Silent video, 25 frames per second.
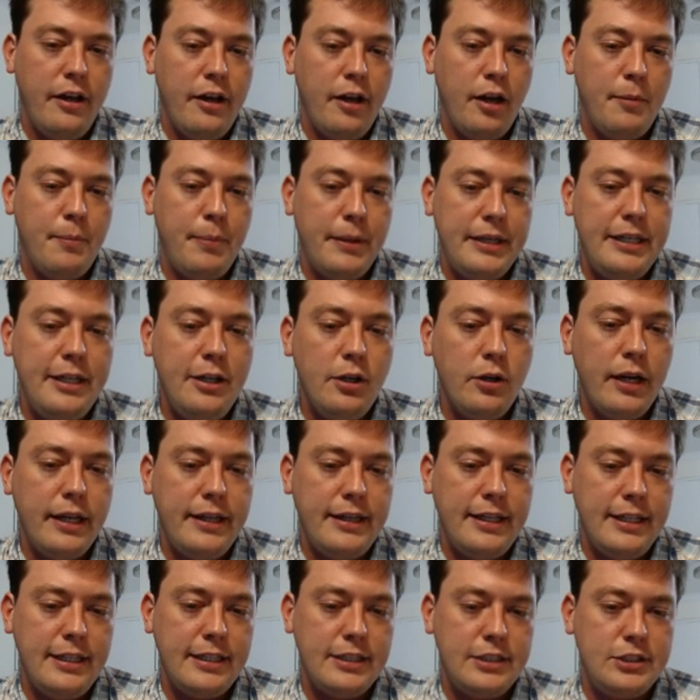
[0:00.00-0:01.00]
But here I
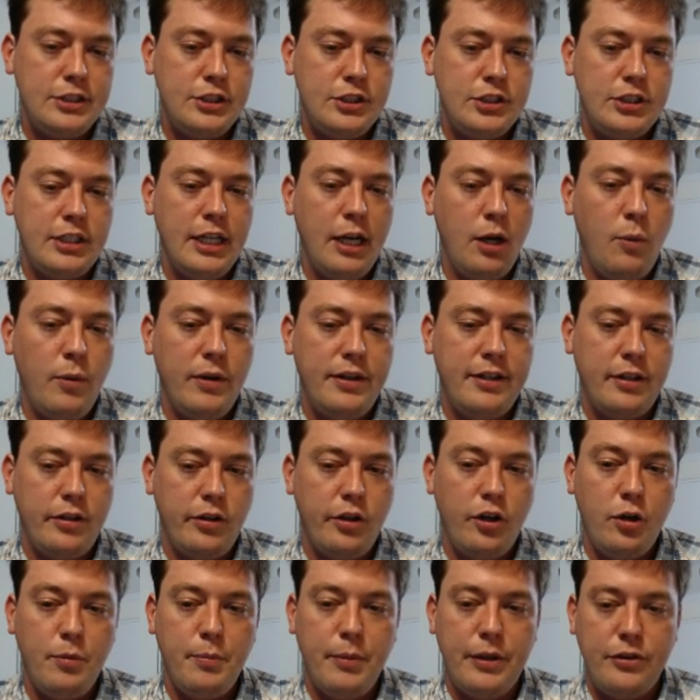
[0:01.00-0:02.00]
think it's just dealt with a
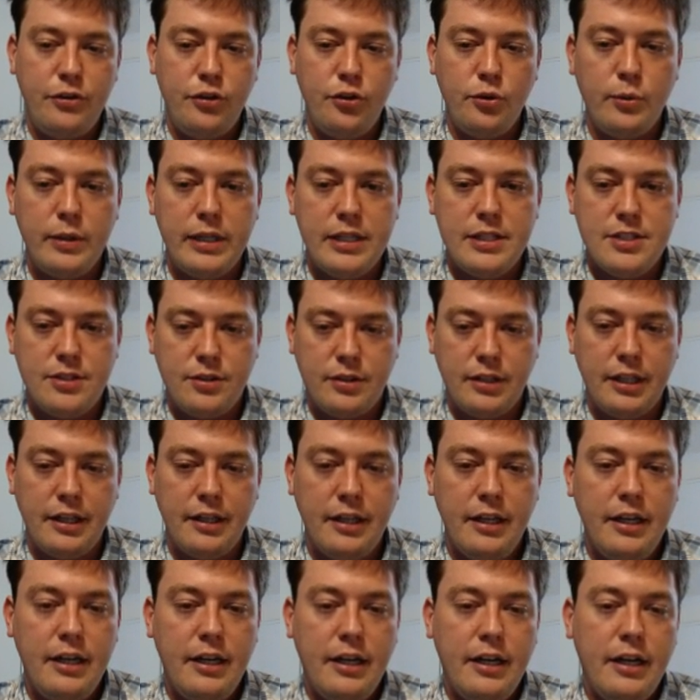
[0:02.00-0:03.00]
little bit too easily.
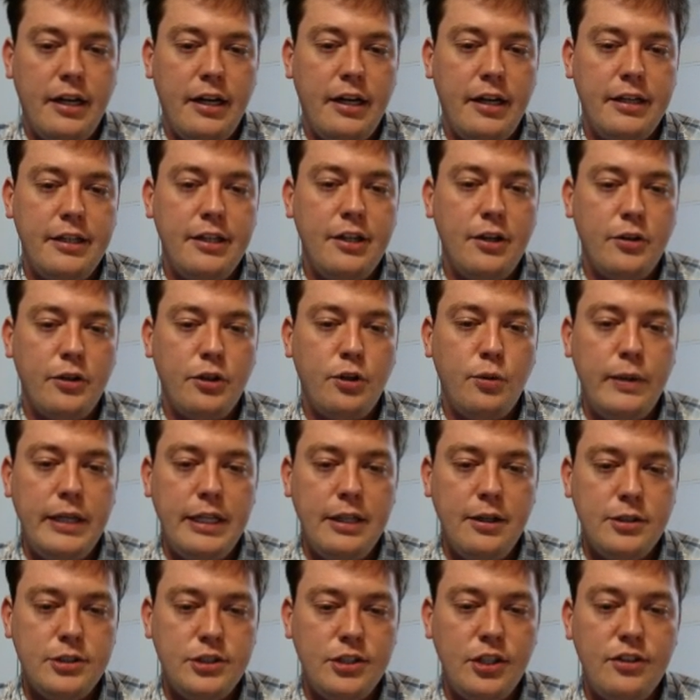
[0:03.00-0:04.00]
The
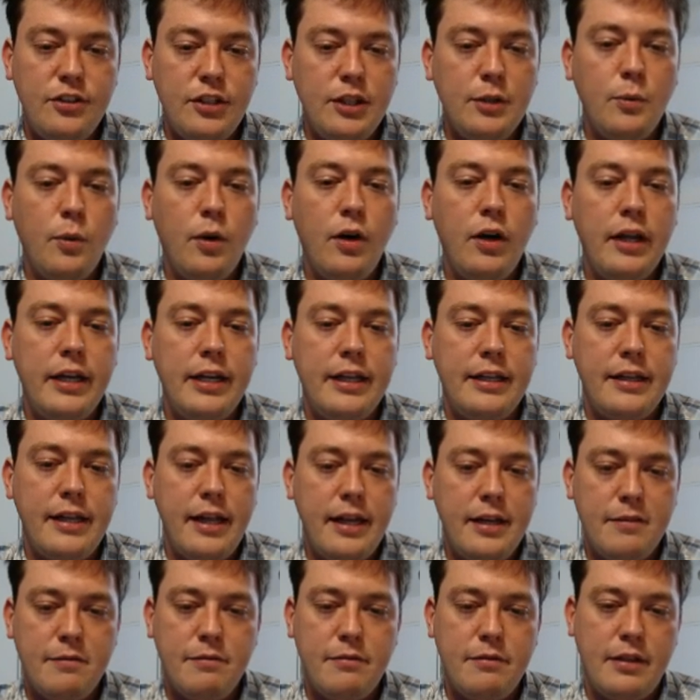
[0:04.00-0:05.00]
queen goes to d1, and
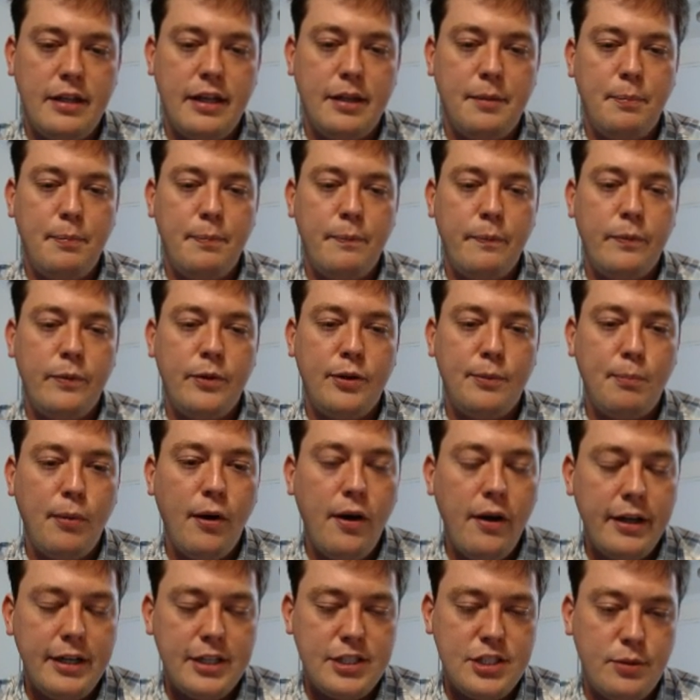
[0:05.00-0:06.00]
then the
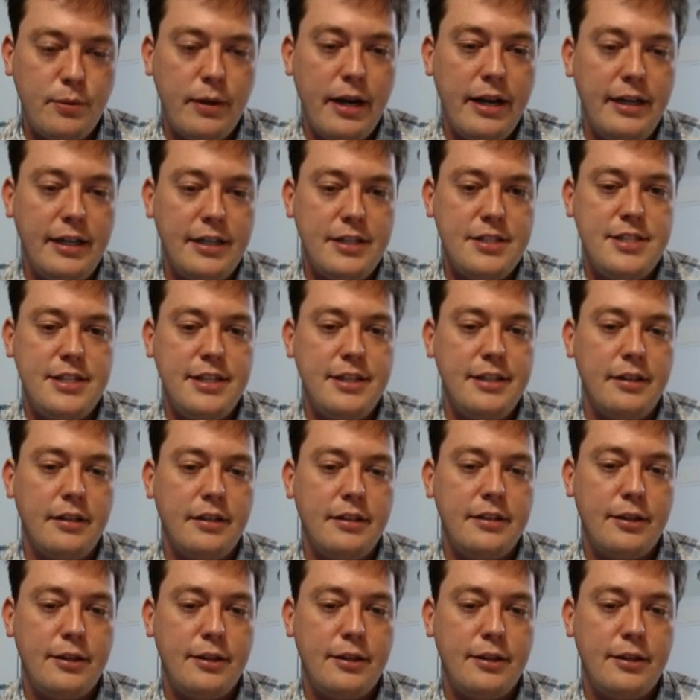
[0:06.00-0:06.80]
pawn is threatening the